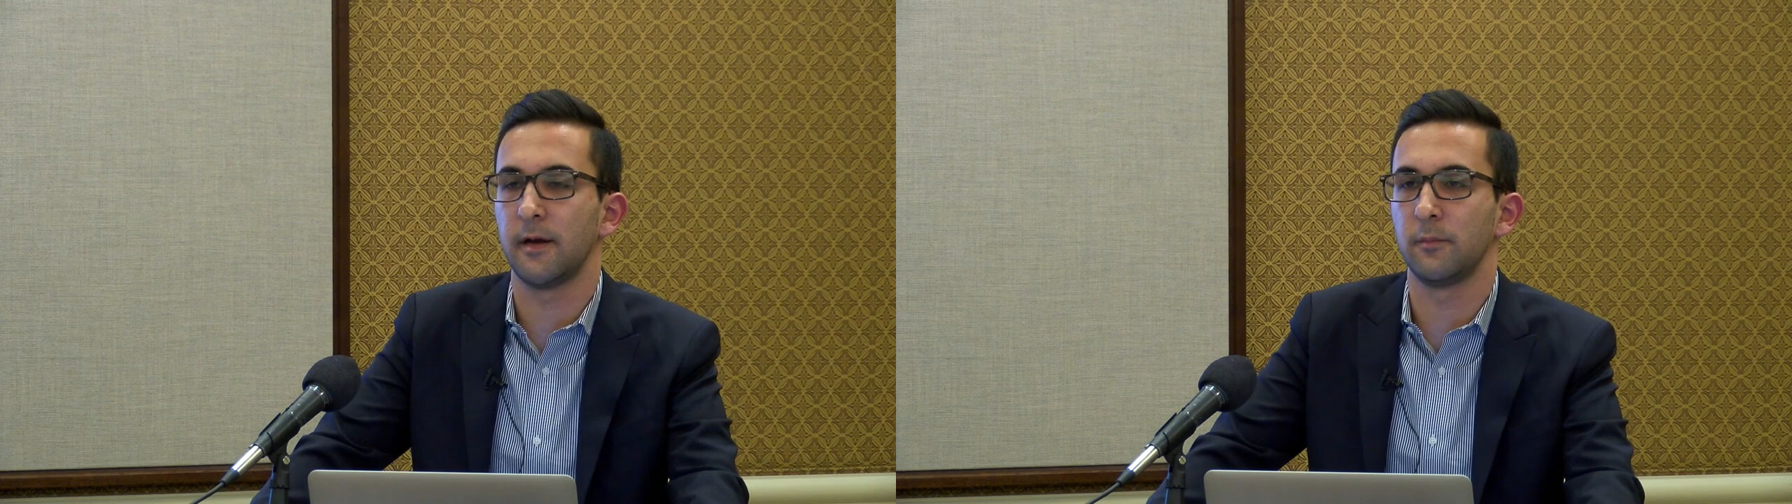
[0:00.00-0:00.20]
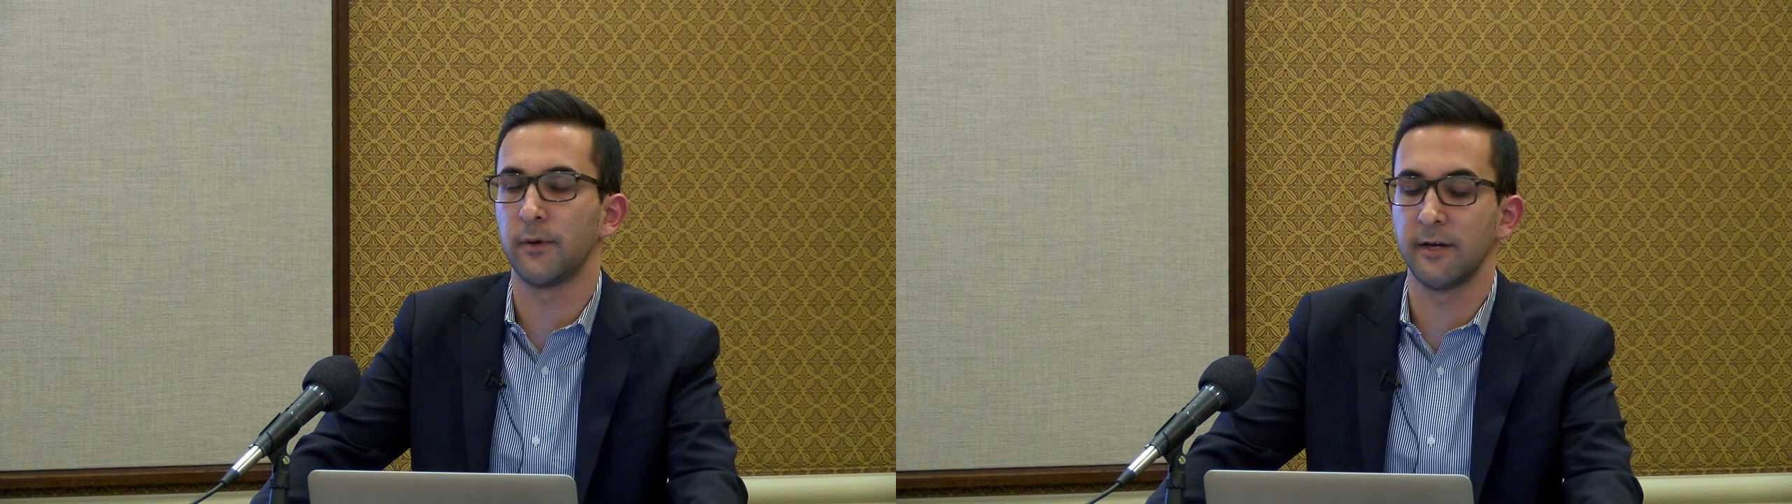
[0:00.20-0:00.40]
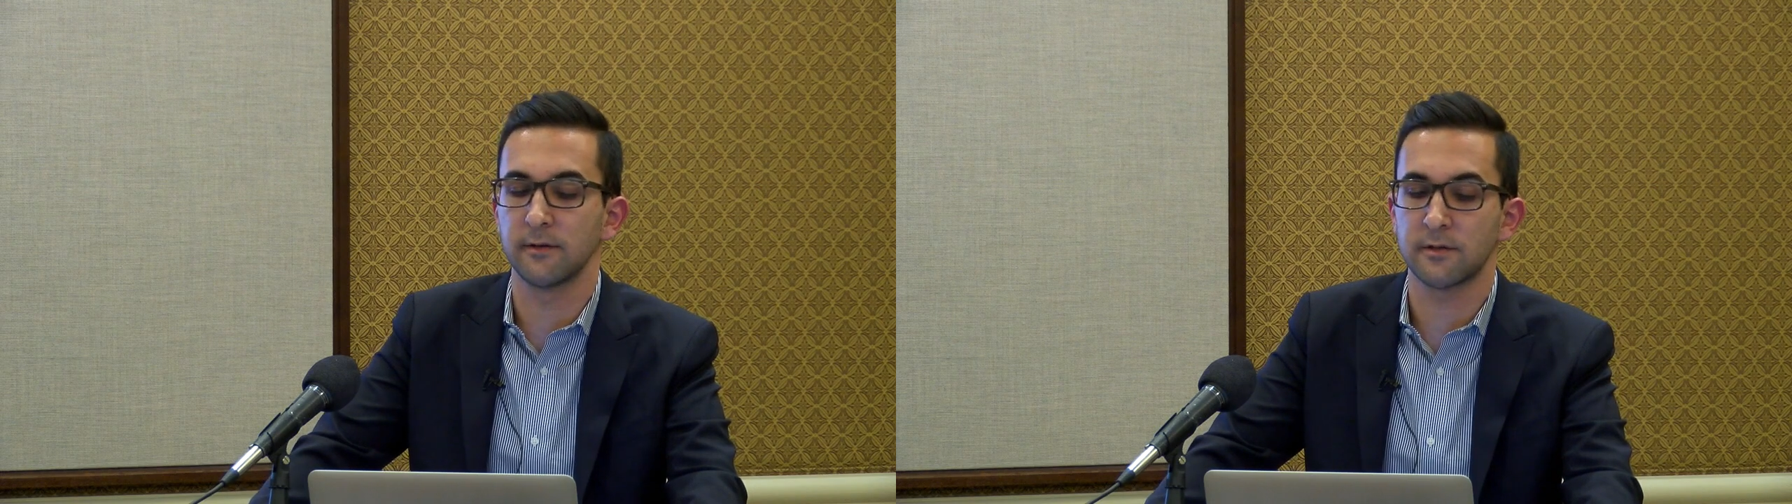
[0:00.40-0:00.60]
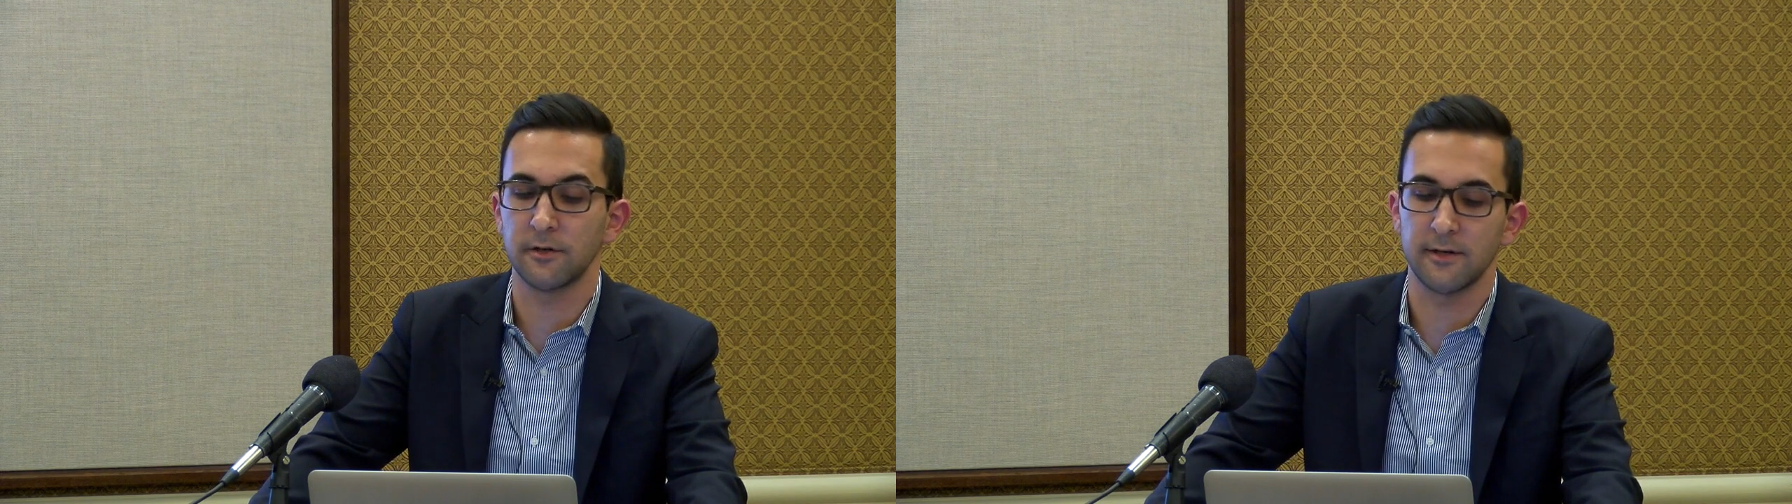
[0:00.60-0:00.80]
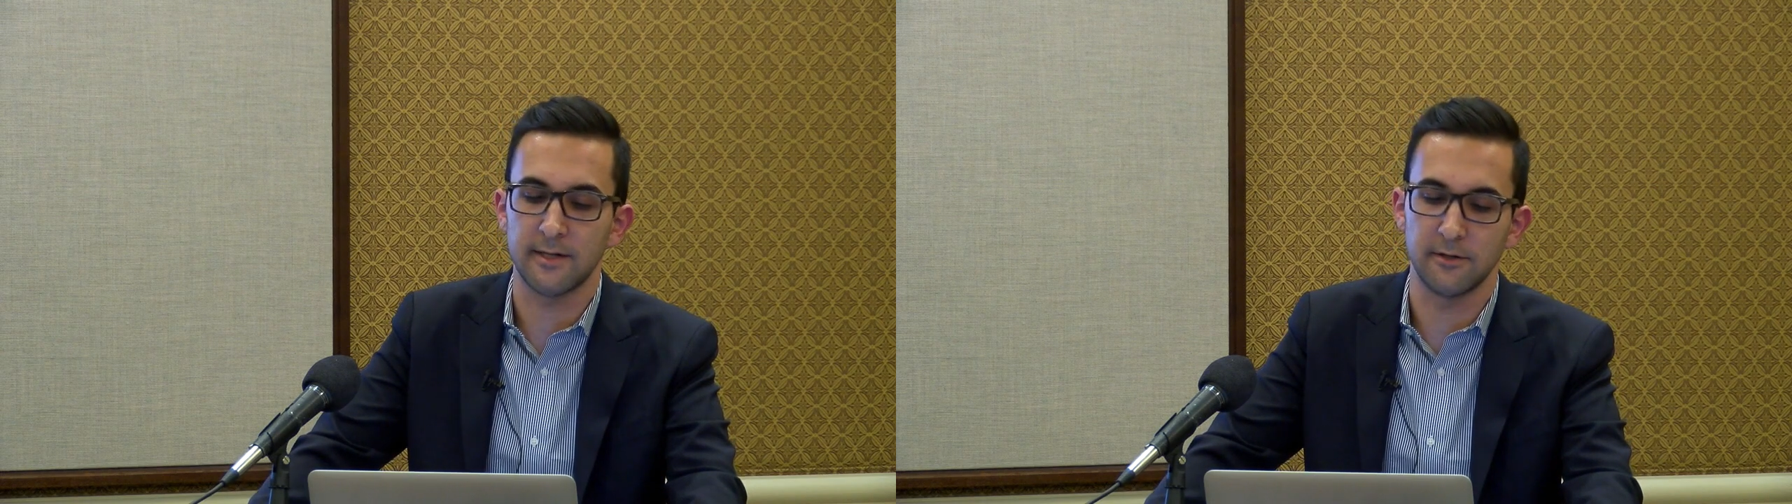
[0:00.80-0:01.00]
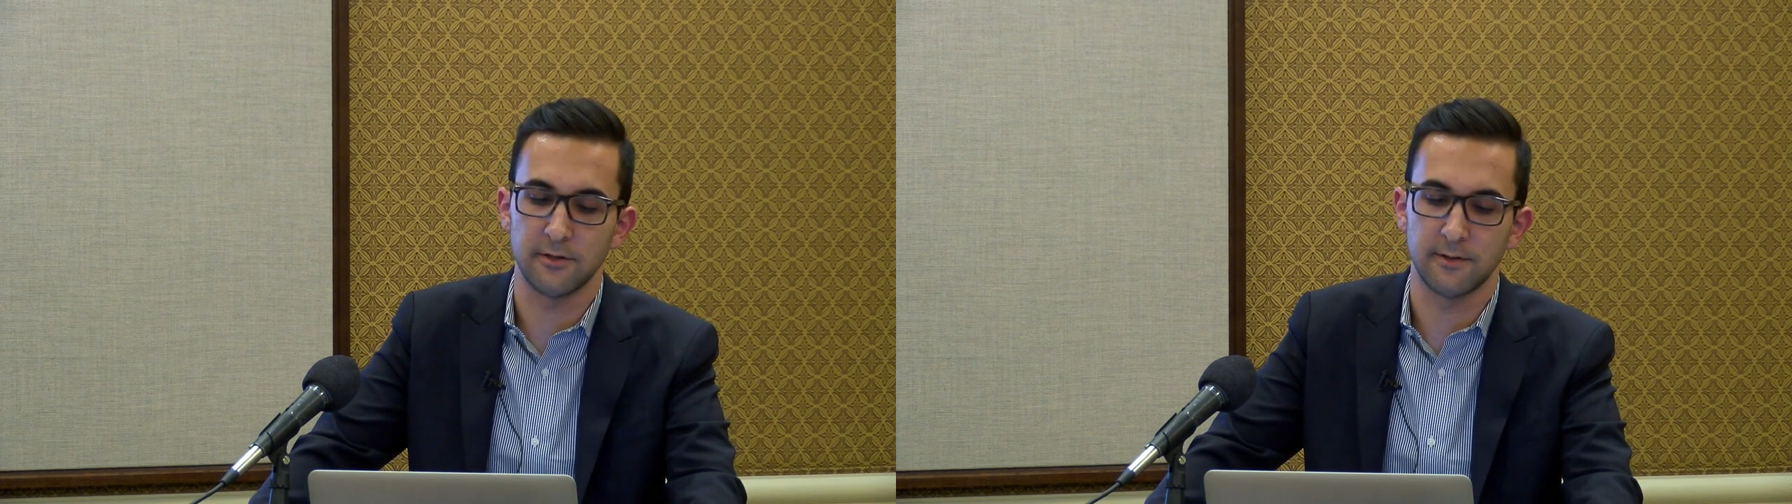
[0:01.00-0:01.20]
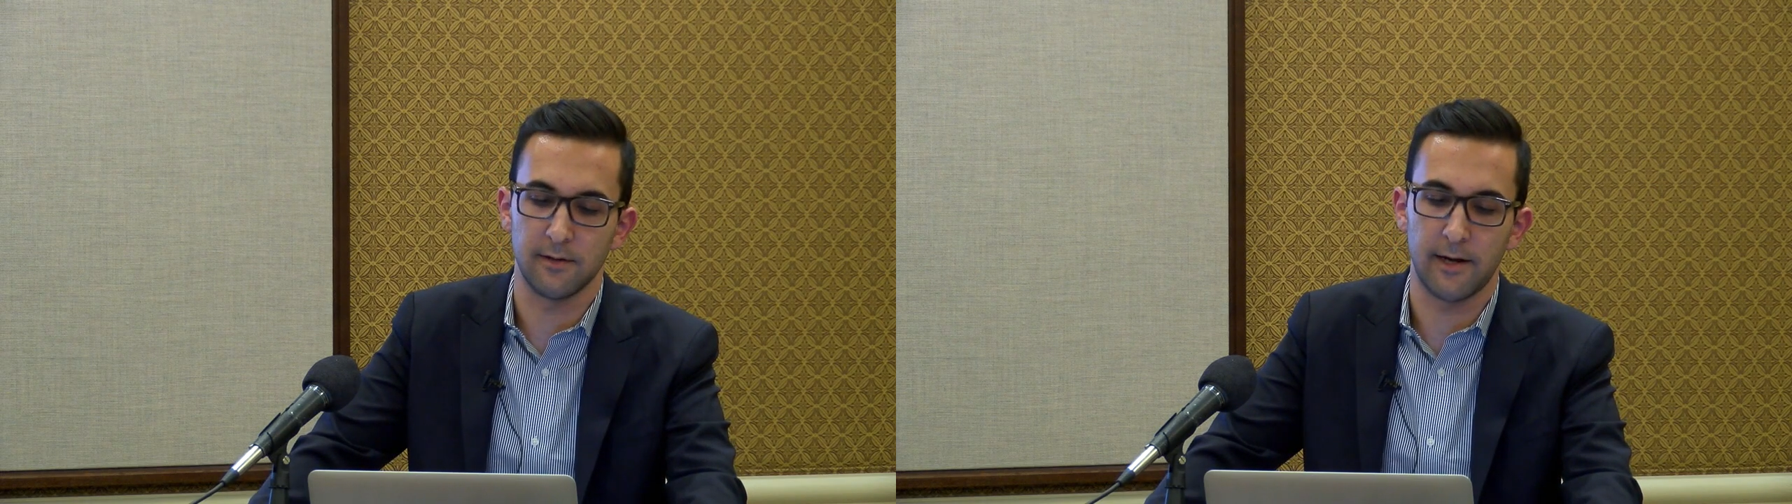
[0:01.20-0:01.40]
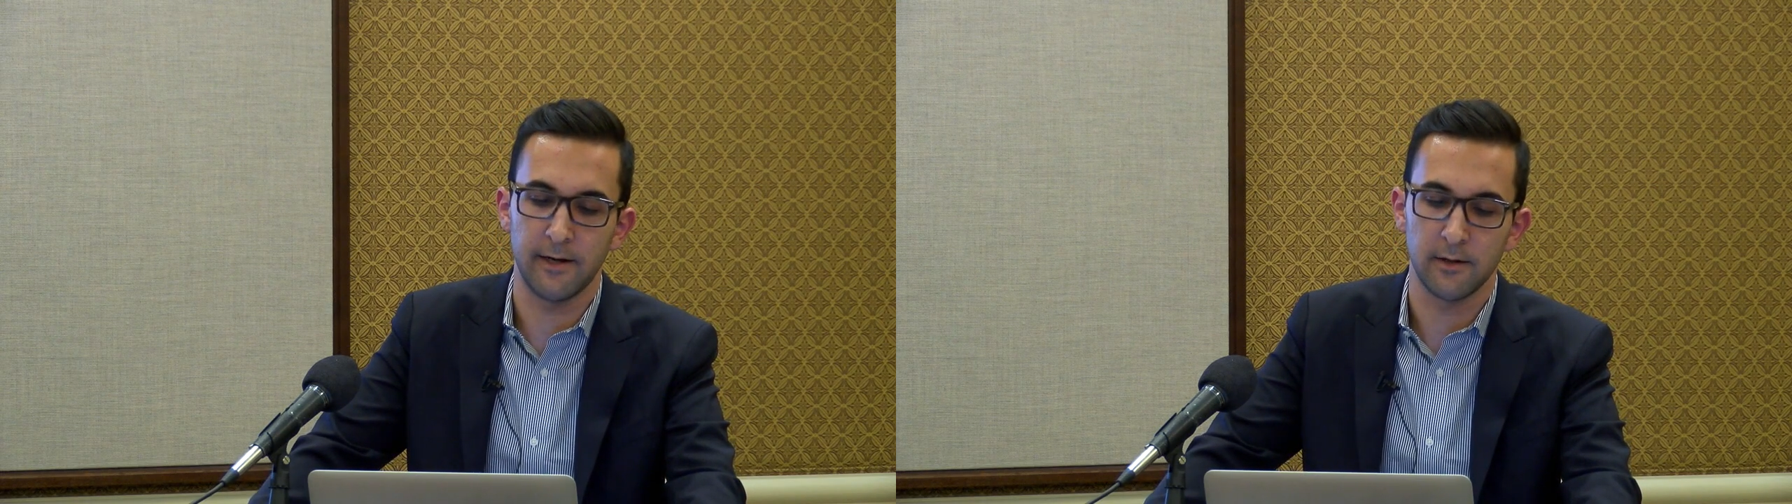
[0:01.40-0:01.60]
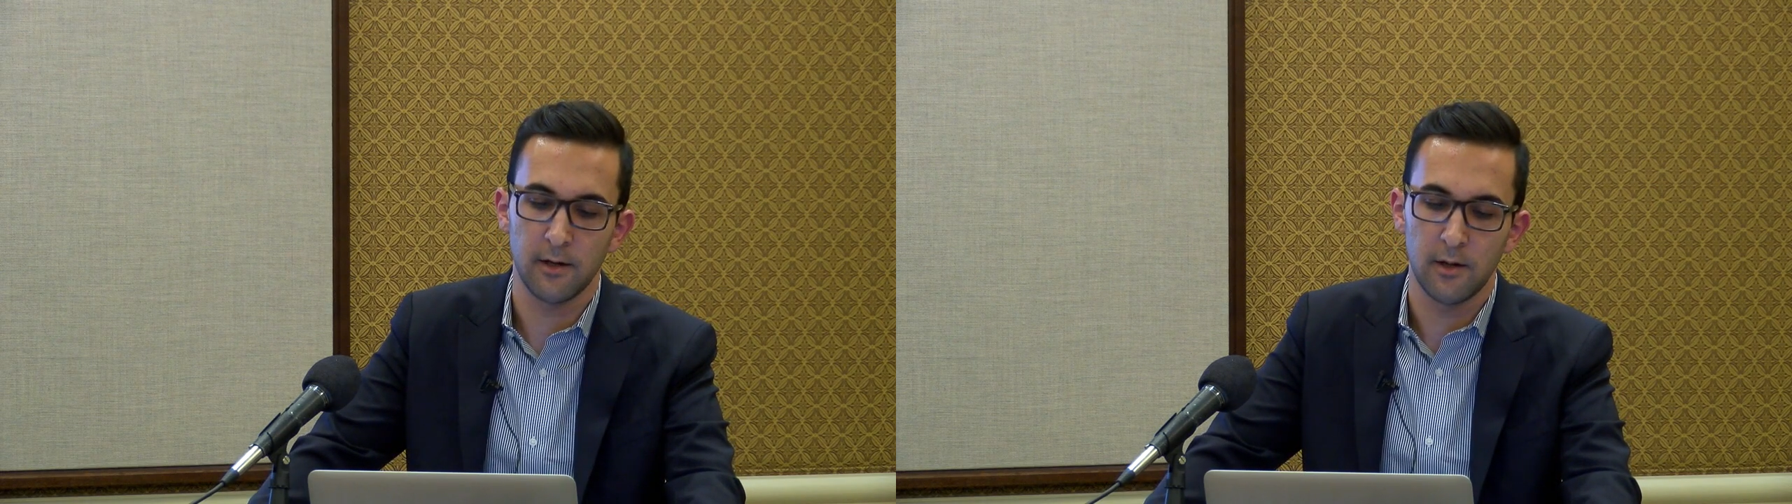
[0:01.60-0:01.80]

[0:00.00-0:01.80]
and bring certain attention to light.